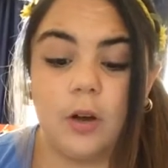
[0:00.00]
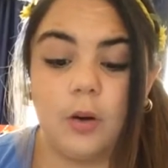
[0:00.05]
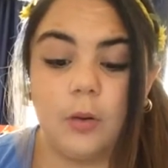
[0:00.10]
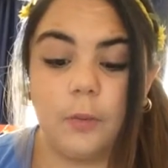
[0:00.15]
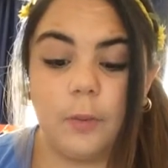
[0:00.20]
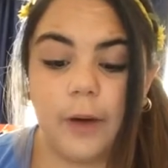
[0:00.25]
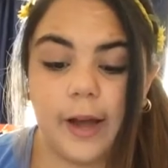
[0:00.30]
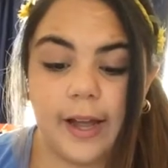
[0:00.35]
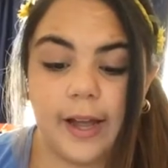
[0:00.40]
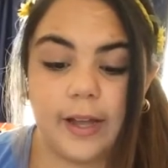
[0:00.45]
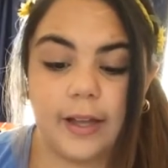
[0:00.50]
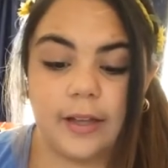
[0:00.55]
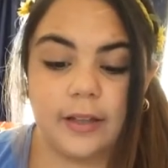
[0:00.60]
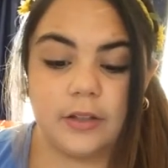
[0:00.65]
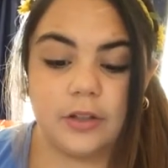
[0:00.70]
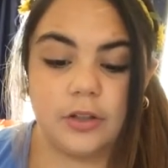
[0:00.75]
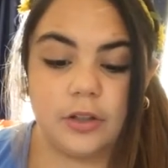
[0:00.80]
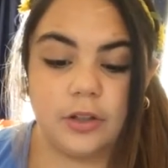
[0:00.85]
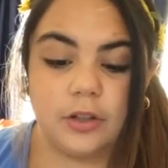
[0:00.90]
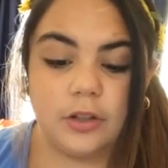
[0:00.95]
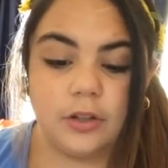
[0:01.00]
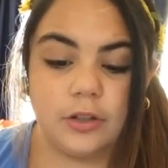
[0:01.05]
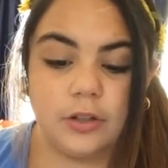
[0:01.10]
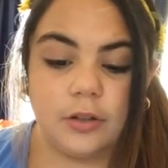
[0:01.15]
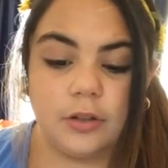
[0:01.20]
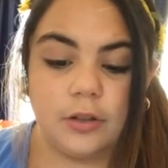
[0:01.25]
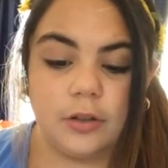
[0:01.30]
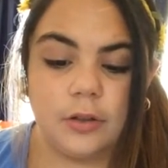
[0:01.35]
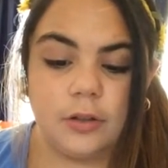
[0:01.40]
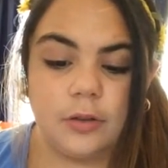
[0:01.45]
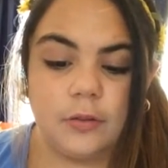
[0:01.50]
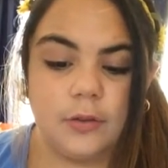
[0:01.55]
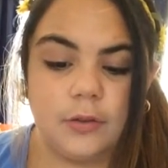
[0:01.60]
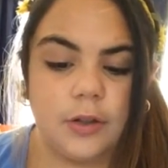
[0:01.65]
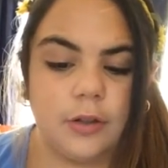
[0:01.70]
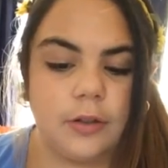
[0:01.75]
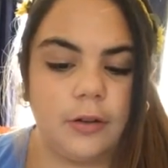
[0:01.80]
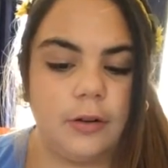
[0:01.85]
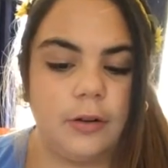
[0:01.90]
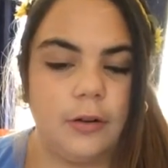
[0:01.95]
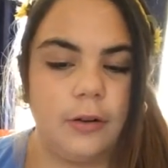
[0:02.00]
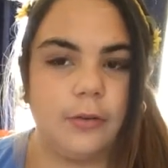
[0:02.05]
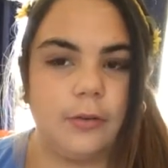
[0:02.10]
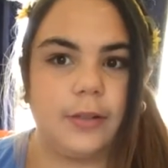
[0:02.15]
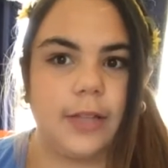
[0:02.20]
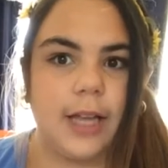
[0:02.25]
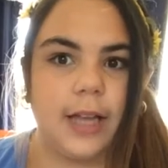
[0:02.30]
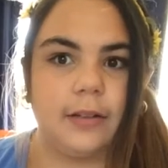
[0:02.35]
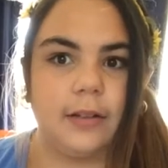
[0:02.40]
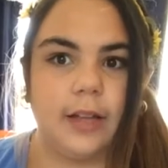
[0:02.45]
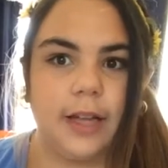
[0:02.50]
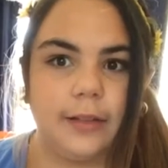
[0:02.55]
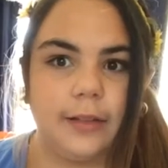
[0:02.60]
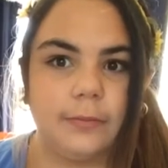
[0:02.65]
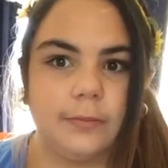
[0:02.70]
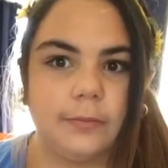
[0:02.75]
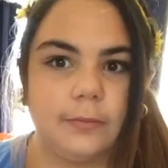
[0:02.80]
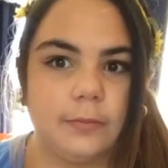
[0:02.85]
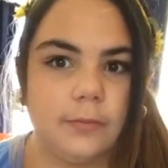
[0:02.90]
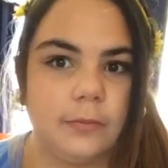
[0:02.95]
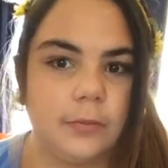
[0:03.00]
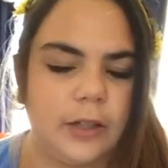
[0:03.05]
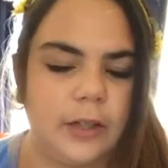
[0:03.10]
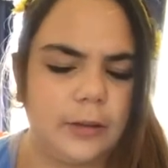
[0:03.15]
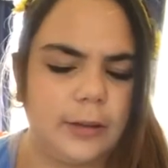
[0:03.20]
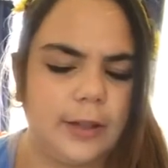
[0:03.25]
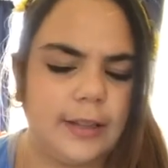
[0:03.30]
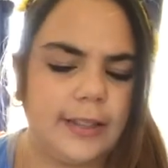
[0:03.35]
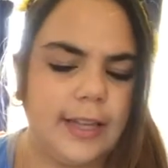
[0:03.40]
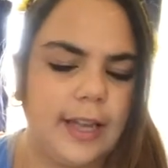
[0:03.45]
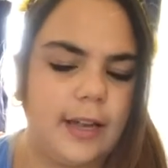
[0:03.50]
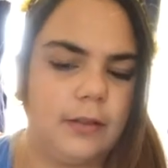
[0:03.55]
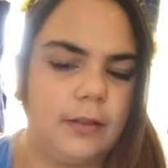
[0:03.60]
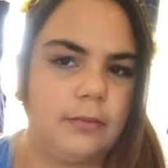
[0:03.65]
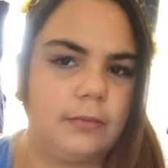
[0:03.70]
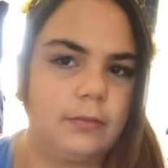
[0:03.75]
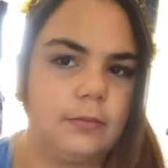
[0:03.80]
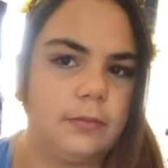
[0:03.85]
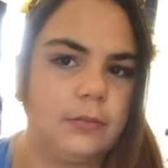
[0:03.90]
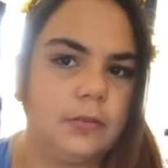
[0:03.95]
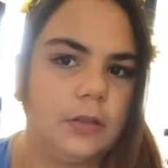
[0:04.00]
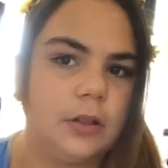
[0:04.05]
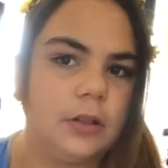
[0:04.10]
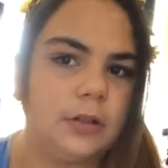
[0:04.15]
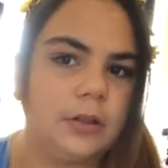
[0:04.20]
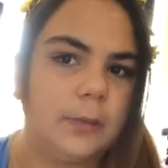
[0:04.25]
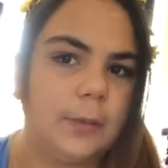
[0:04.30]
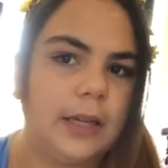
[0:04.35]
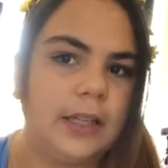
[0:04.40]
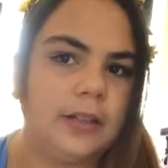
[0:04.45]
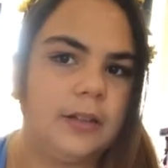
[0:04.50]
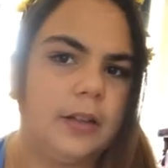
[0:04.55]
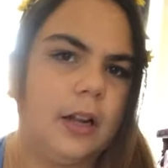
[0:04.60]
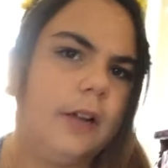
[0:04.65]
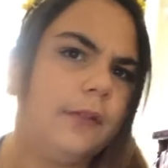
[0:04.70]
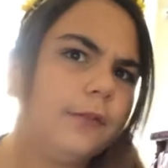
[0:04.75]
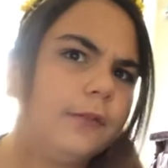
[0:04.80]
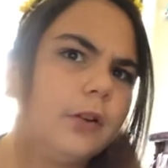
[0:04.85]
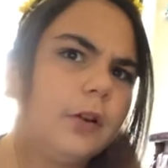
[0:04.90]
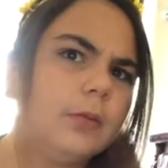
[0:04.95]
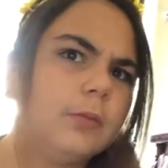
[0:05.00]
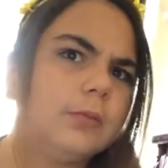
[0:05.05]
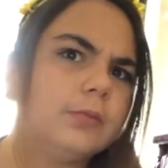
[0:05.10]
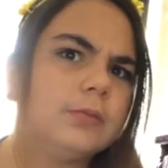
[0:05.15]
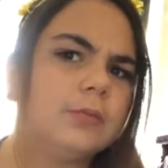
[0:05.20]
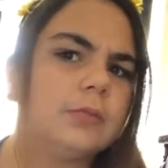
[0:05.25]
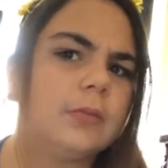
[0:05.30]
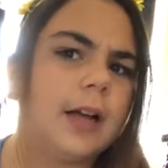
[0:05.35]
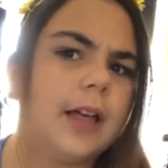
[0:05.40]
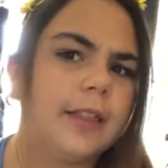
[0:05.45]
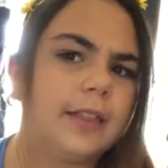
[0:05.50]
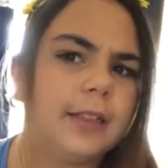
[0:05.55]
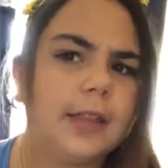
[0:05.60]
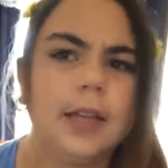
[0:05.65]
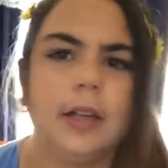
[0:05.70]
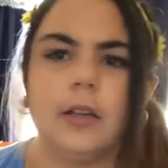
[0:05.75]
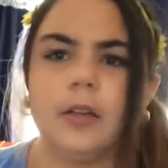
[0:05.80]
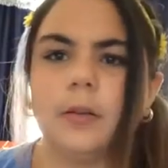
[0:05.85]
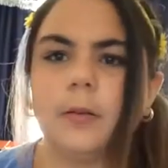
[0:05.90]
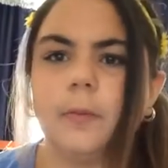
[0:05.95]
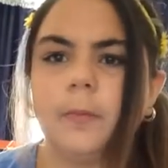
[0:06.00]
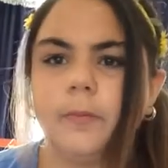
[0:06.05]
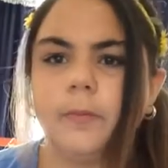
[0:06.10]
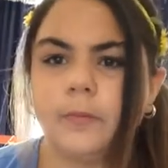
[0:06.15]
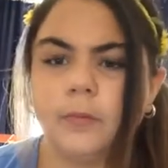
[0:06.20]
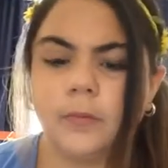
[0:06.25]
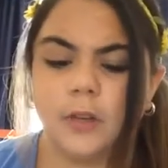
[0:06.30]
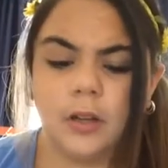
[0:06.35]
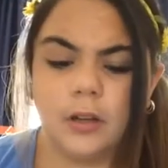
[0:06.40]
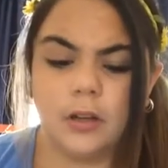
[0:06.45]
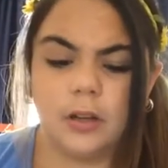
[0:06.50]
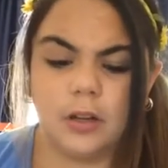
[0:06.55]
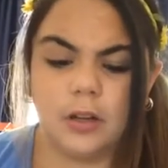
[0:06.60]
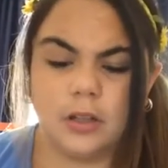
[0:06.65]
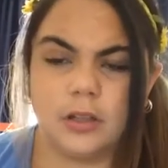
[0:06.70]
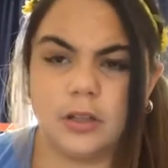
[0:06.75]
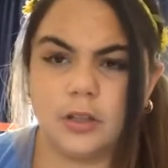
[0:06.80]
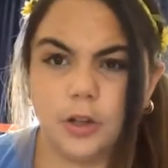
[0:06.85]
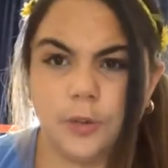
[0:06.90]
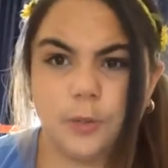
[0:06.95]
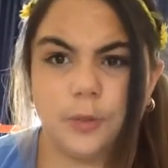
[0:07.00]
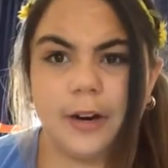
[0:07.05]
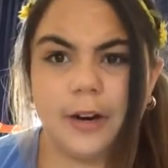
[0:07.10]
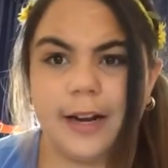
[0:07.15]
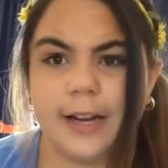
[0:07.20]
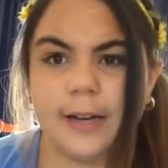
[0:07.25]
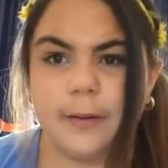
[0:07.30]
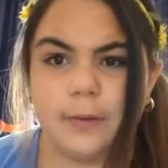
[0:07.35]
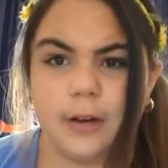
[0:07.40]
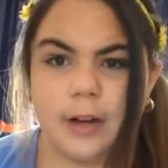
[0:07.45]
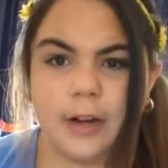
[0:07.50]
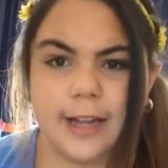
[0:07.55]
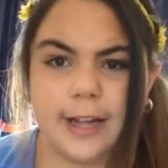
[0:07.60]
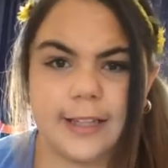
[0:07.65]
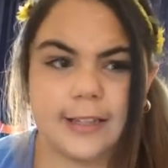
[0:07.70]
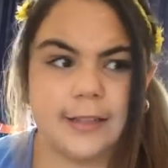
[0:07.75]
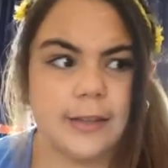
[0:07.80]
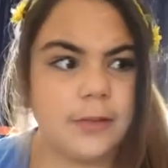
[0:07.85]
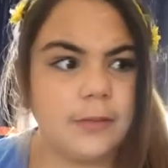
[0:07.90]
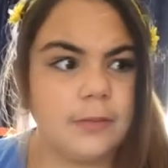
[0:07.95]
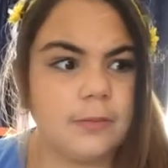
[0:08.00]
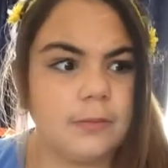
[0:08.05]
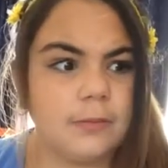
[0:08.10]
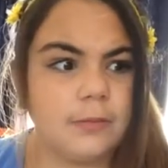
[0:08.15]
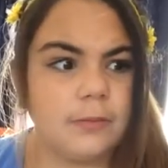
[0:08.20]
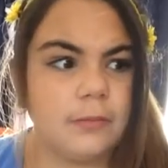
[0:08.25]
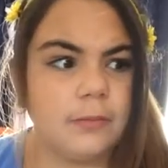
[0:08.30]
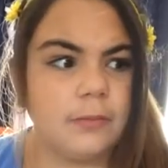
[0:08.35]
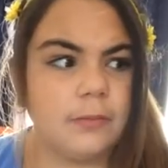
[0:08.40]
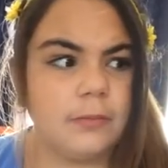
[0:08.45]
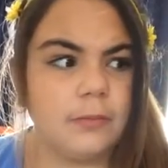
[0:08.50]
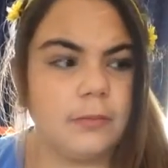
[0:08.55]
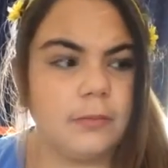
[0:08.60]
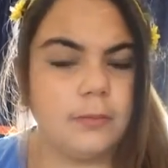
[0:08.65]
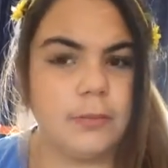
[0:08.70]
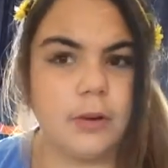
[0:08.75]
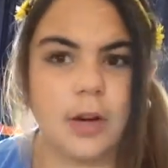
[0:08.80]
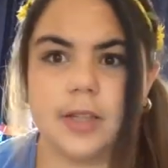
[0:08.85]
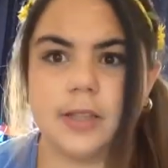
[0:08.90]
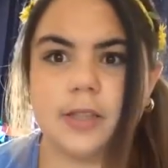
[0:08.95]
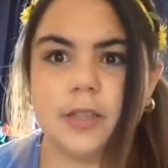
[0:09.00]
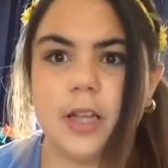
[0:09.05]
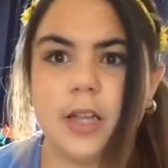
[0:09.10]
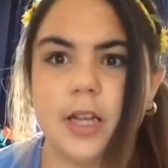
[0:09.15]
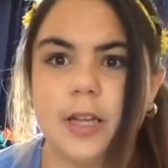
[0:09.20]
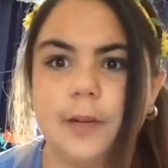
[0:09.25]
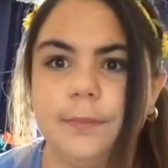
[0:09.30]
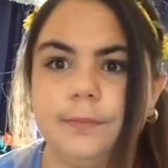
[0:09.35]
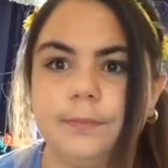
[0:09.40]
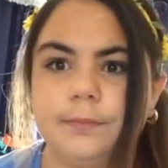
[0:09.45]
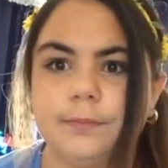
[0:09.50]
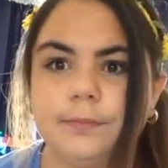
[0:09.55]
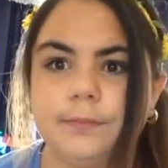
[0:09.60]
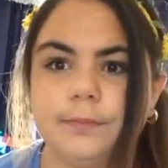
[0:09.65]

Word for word: where do you do your hauls at? Like, where do I get lots of my stuff from, I think. Supre, Ice, Priceline,